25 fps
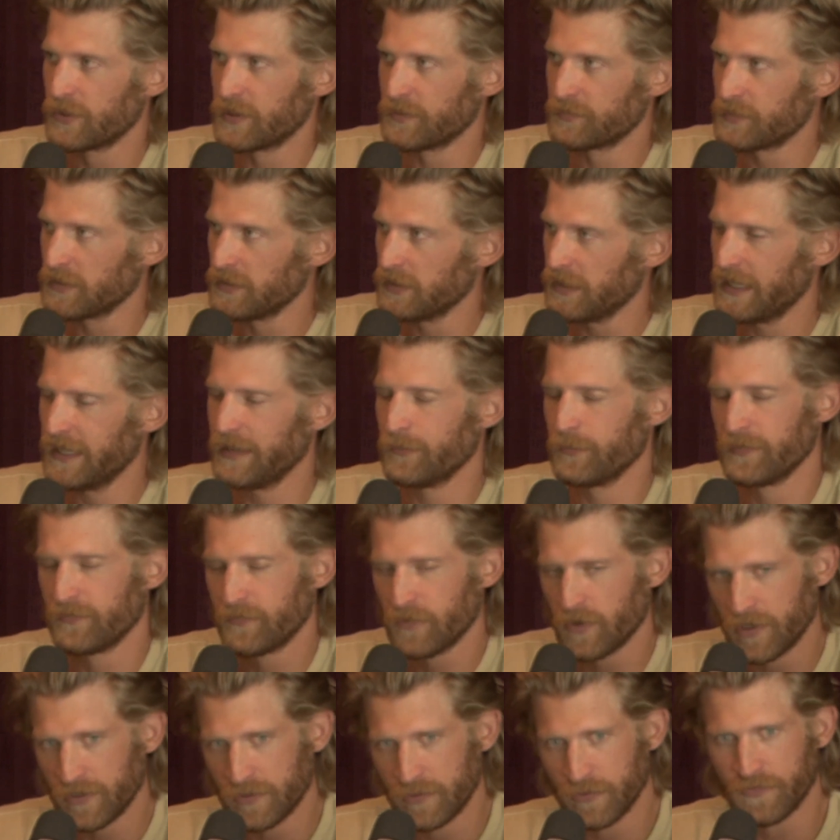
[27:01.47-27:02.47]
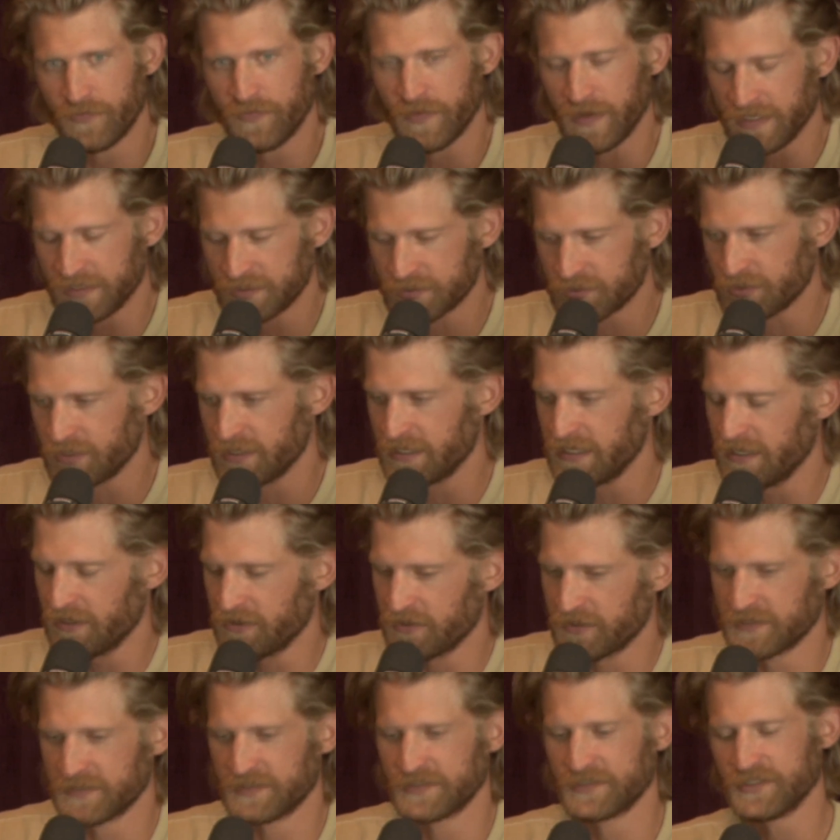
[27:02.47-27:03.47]
up the light. We've gone to a fake tree now
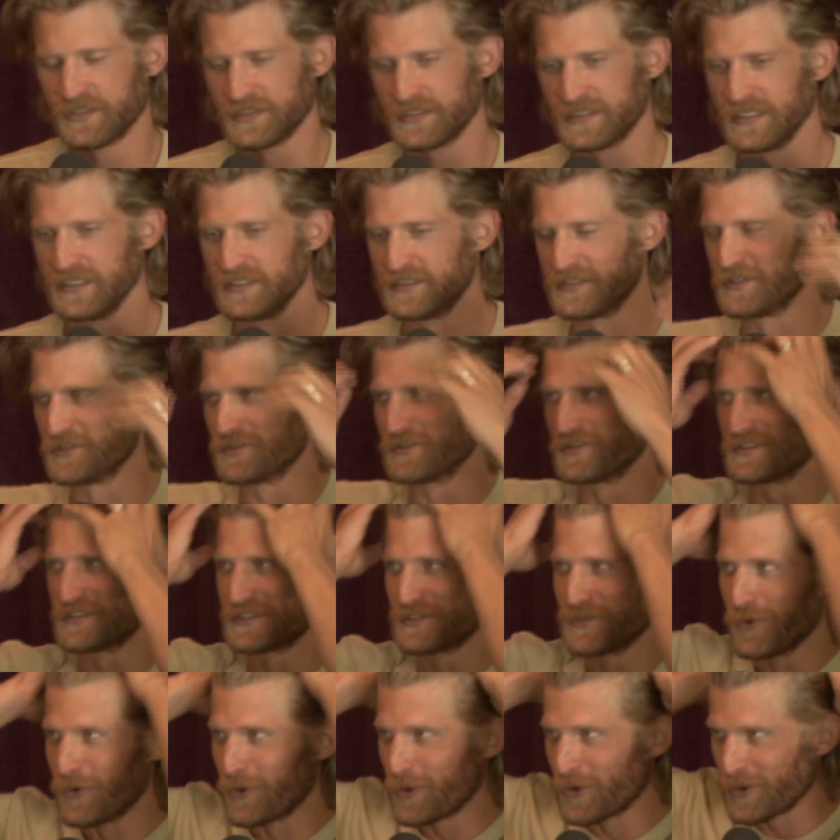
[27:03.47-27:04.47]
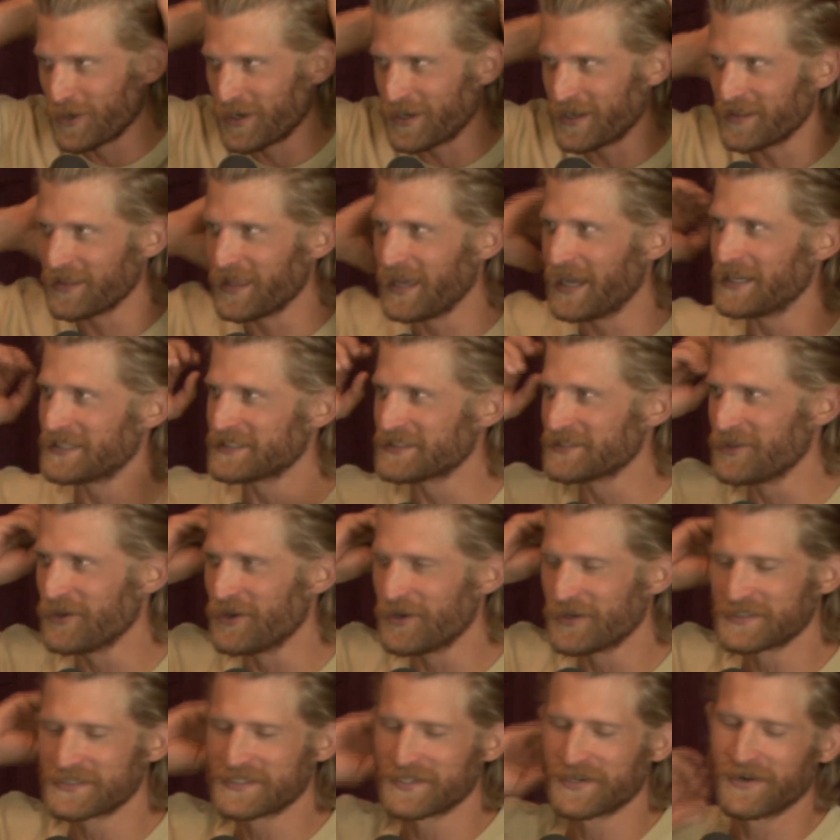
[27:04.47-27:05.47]
because it's just easier to store and it lasts
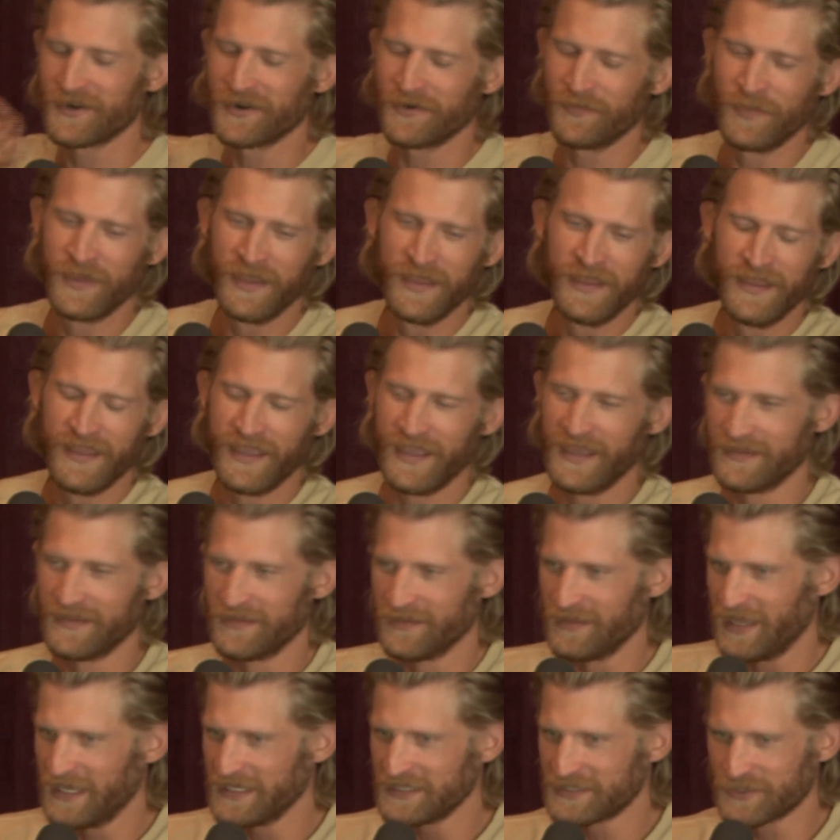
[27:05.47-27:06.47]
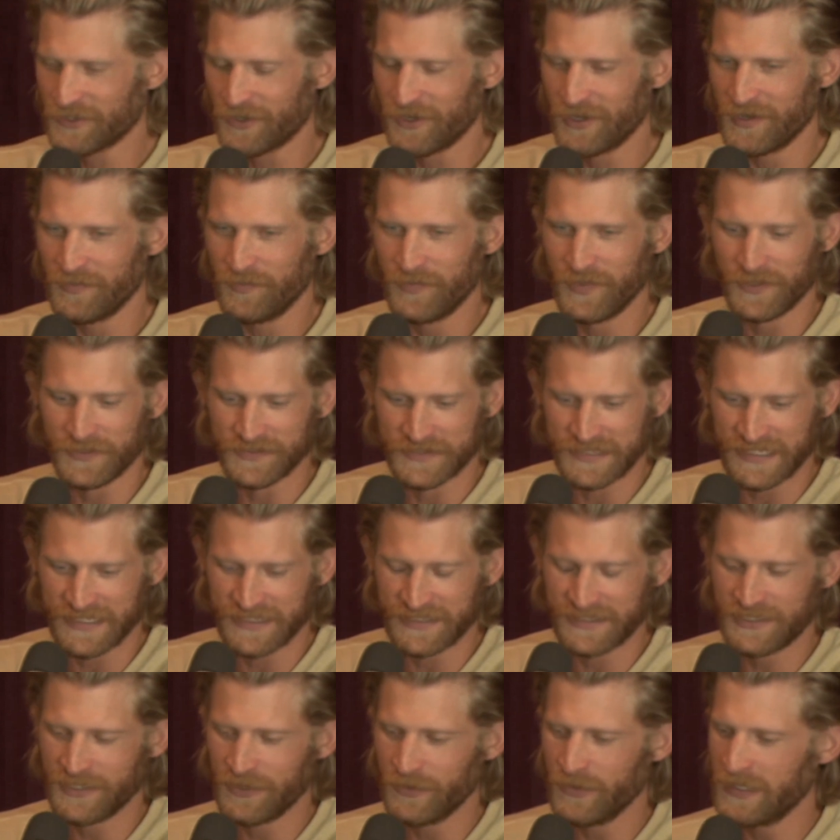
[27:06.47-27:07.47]
long term, and the lights are already built
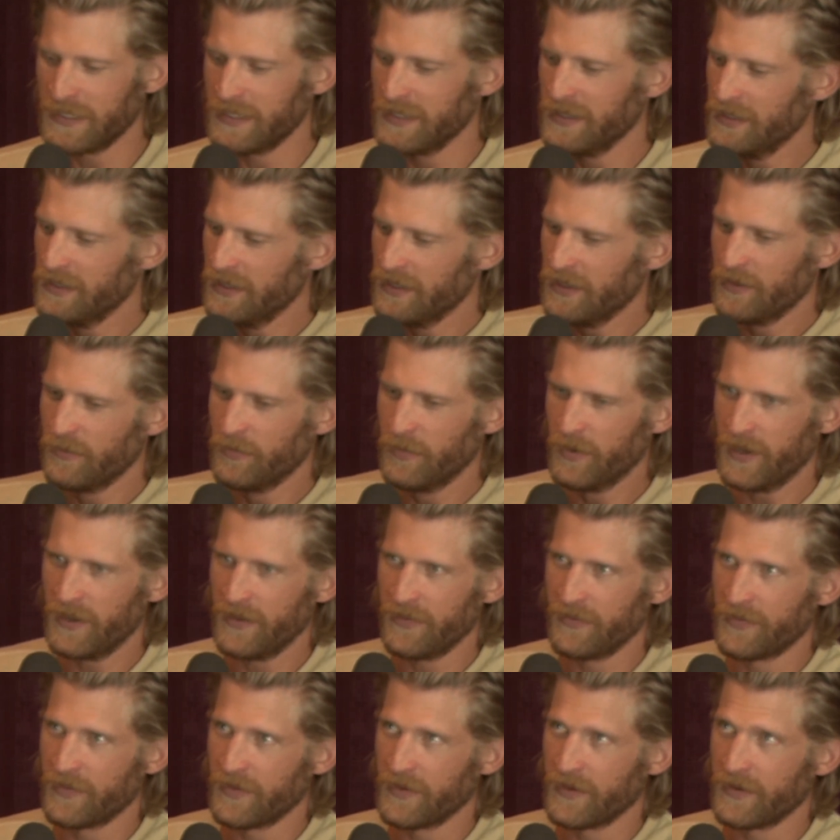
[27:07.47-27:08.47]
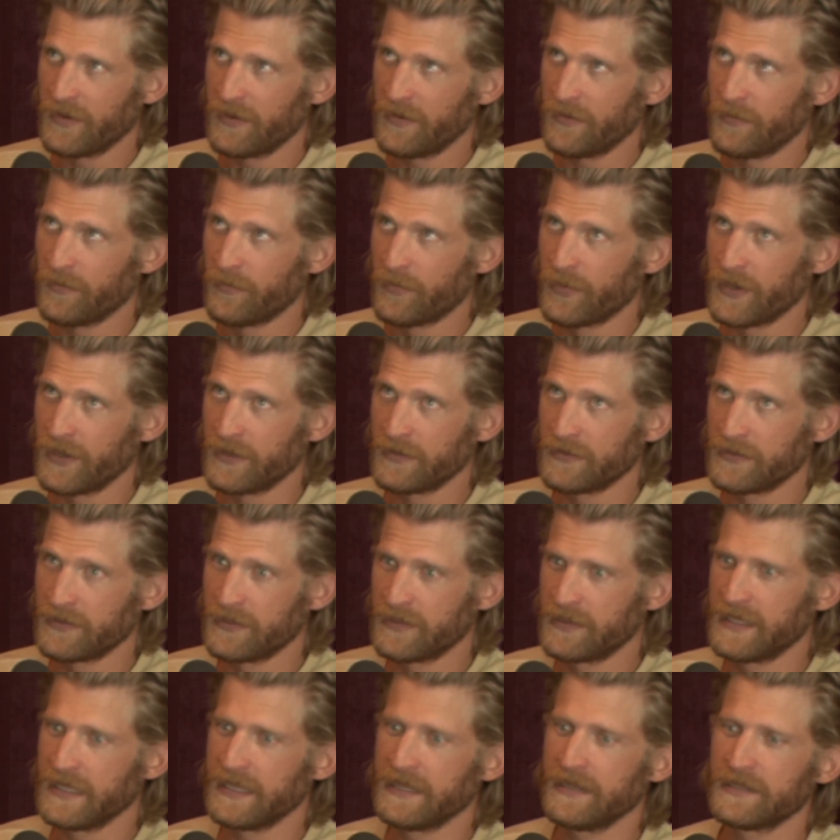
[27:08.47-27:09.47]
into it. But
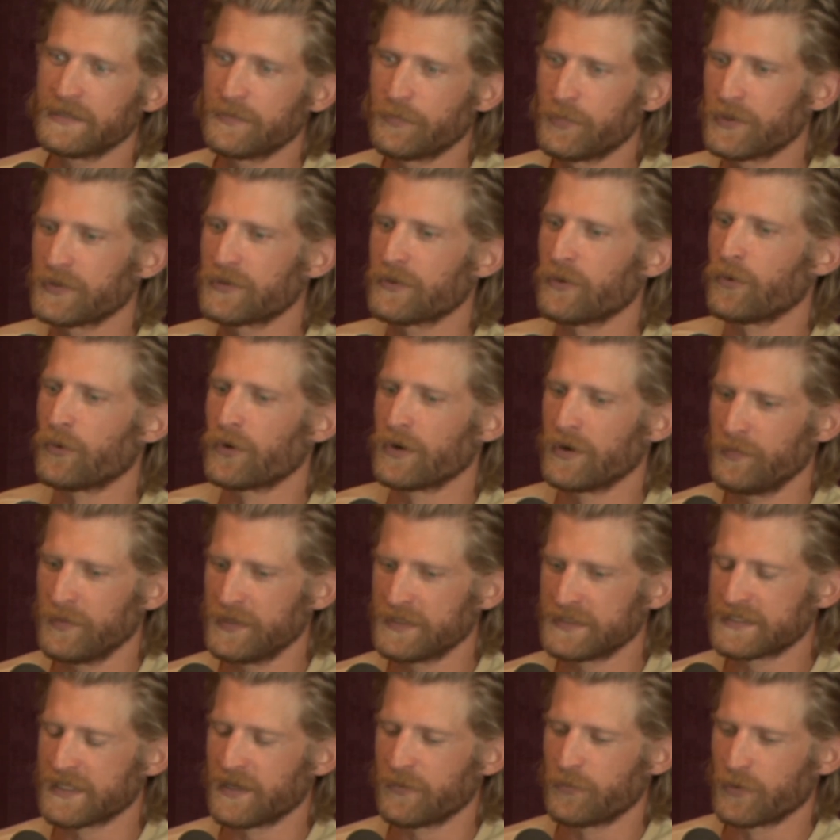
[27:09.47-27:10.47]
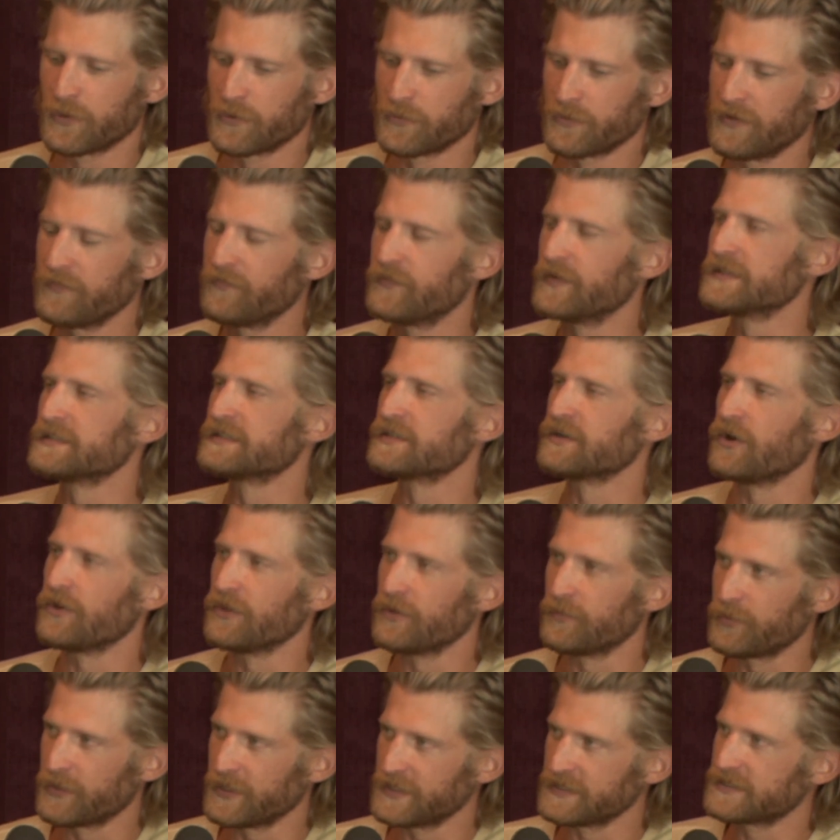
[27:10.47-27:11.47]
getting to put the ornaments up, we revisit all
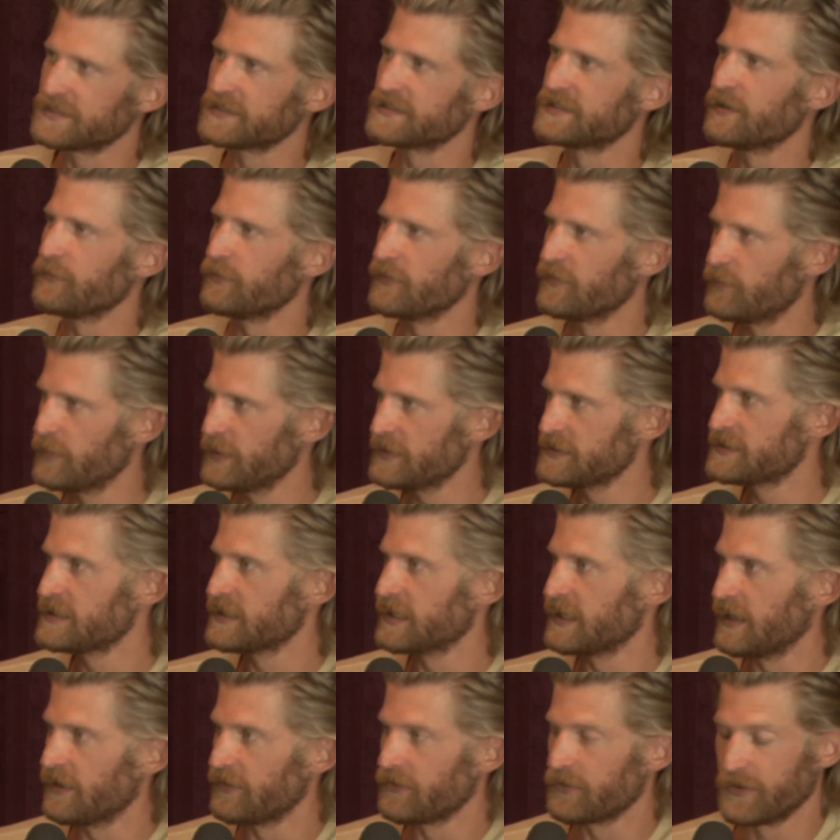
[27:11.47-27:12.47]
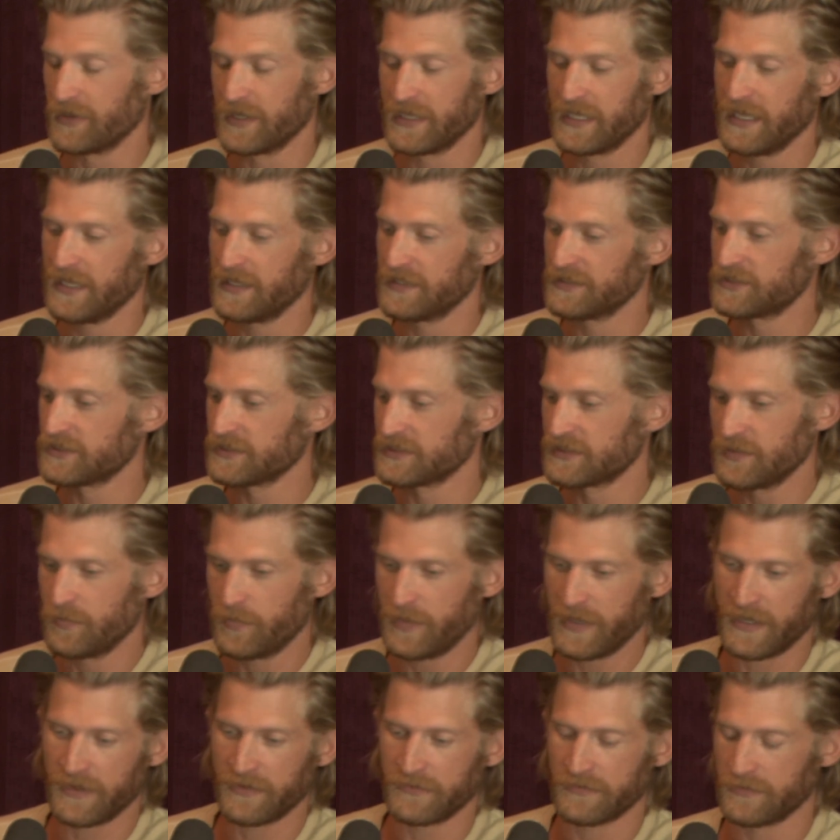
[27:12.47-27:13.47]
the places that we've been together, and again, it's just
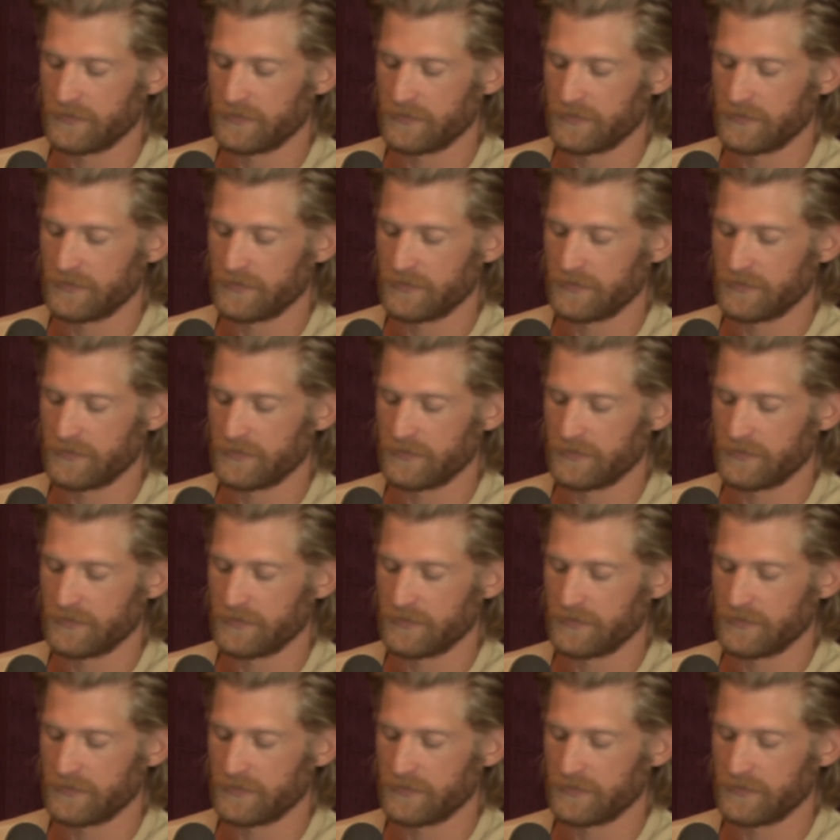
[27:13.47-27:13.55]
about